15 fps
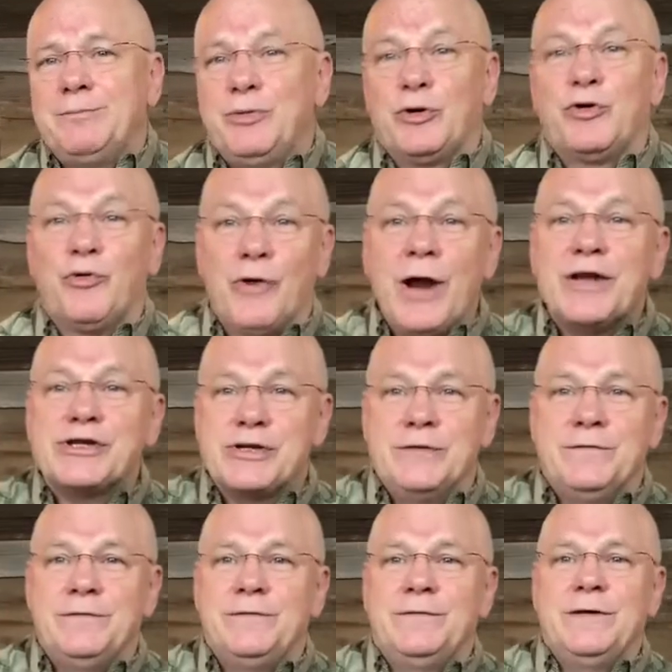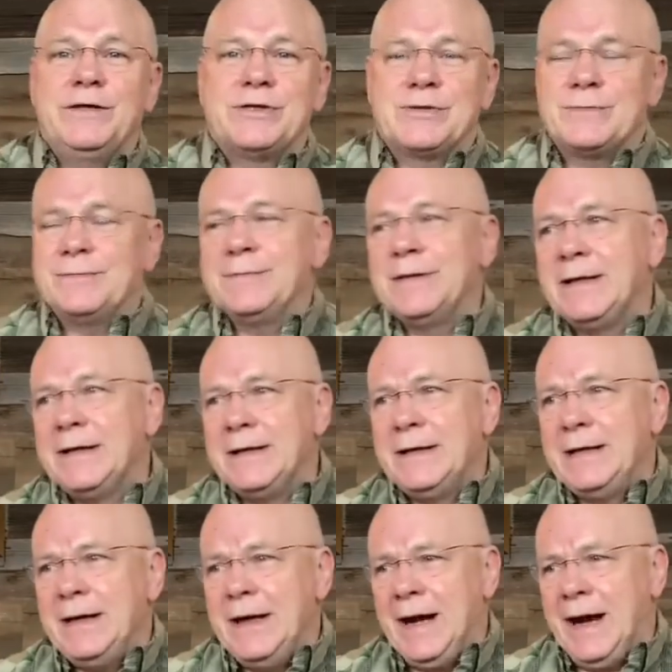progressivism.
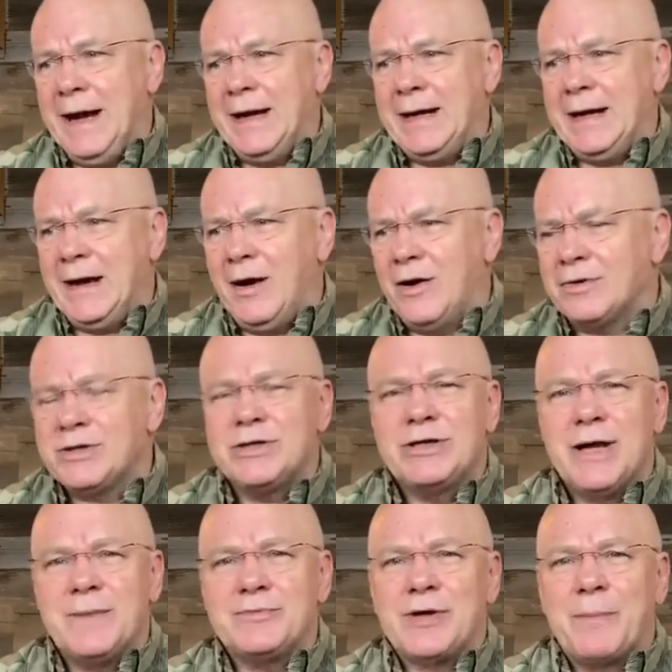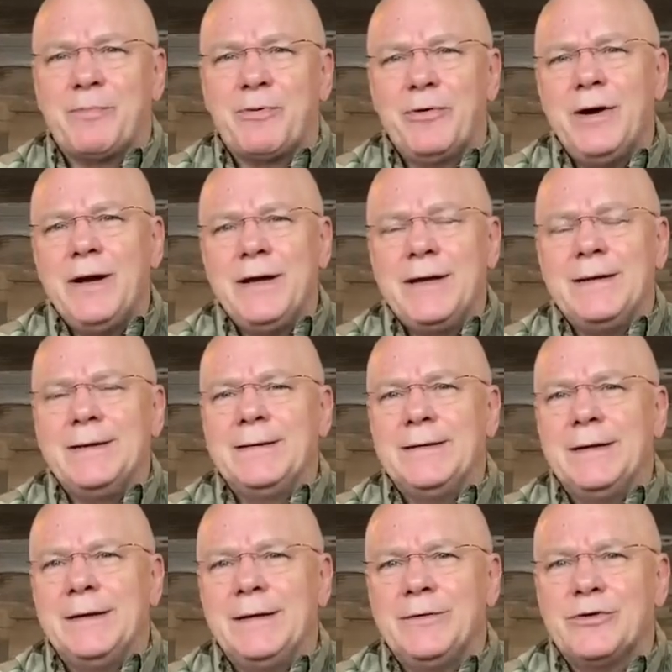And oftentimes I pray
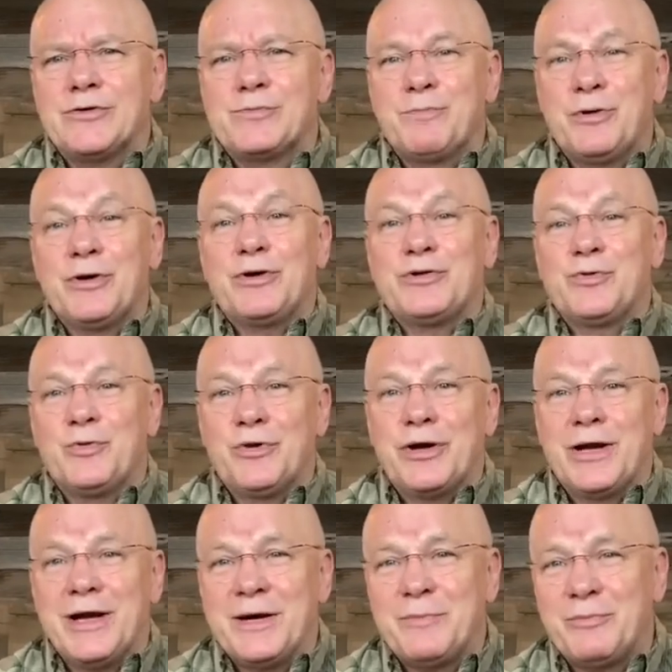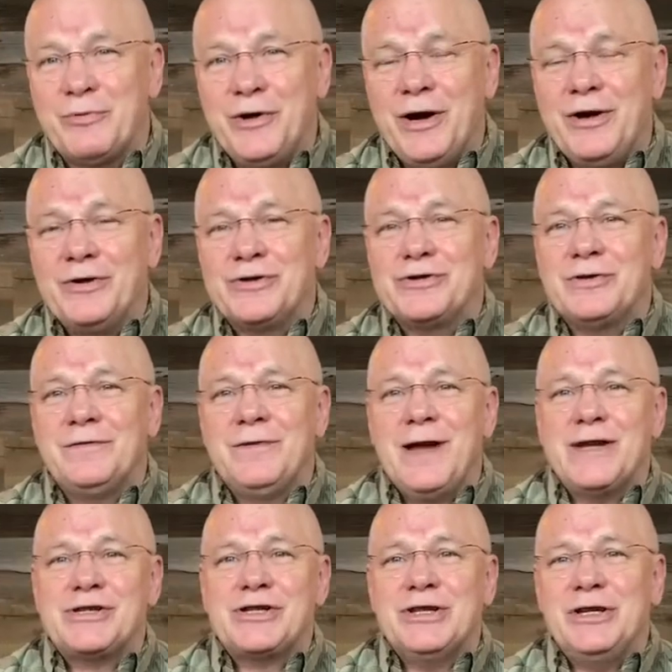those purgatory kind of prayers of
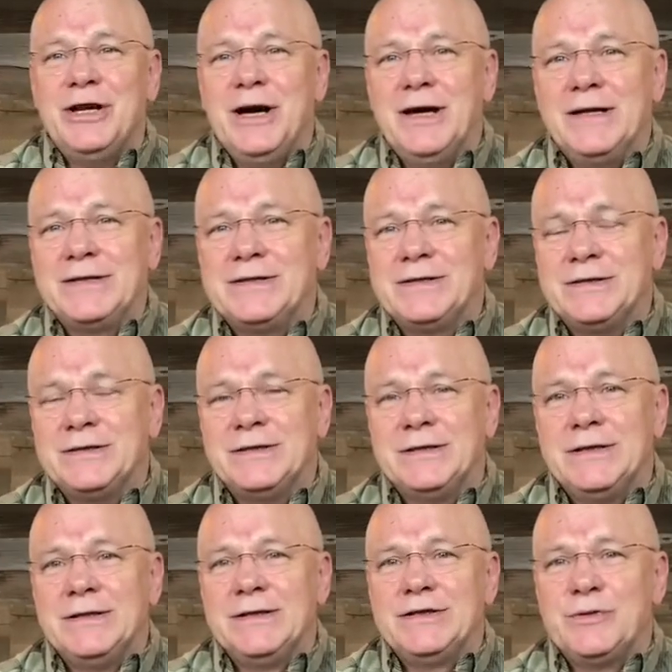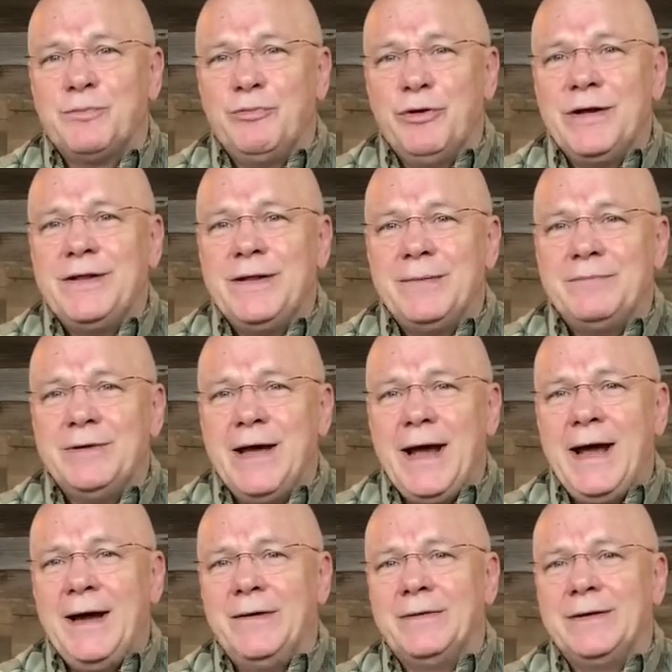asking God to bring them
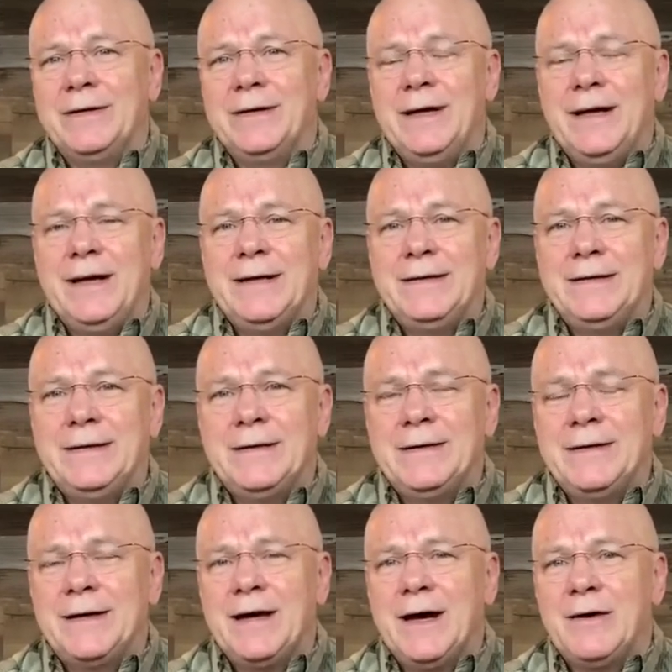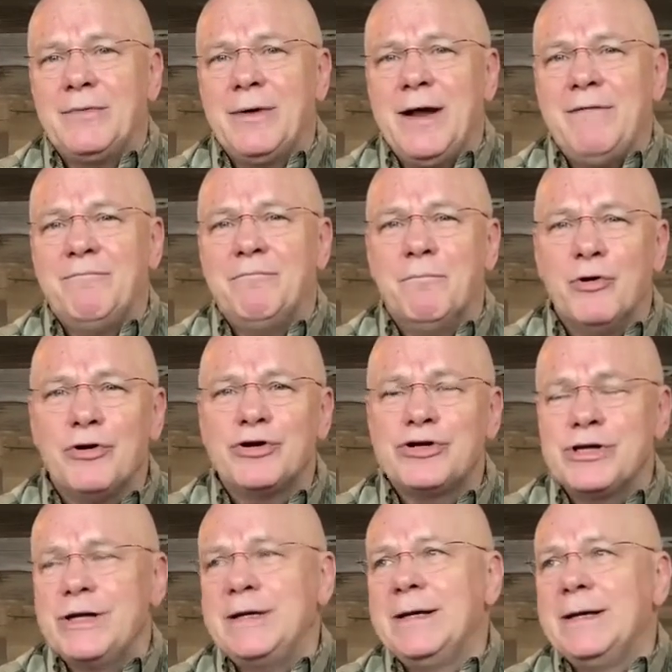down, and that God would have
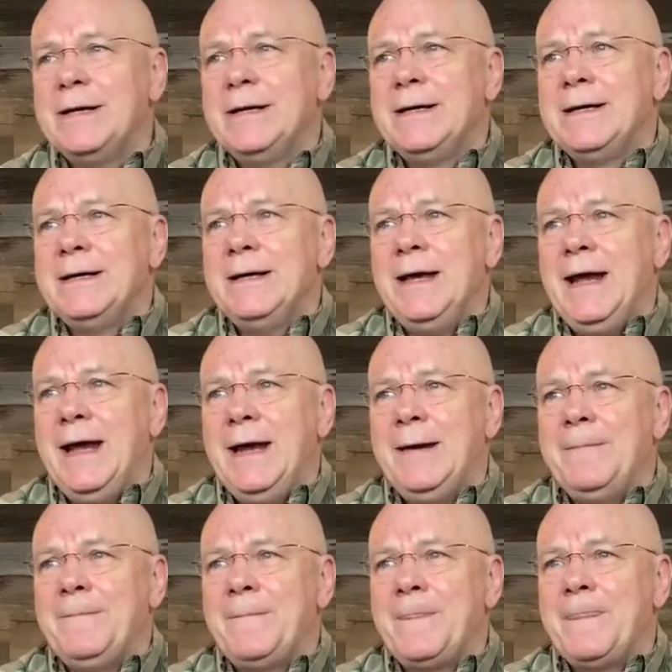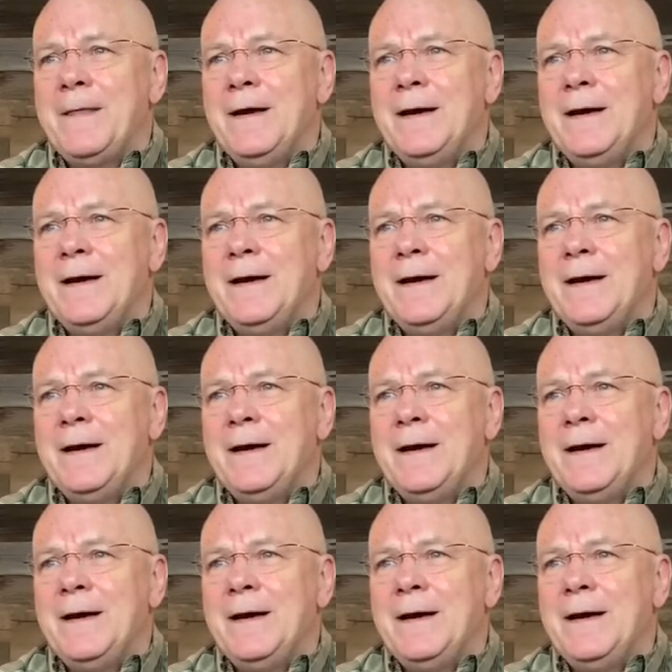mercy. And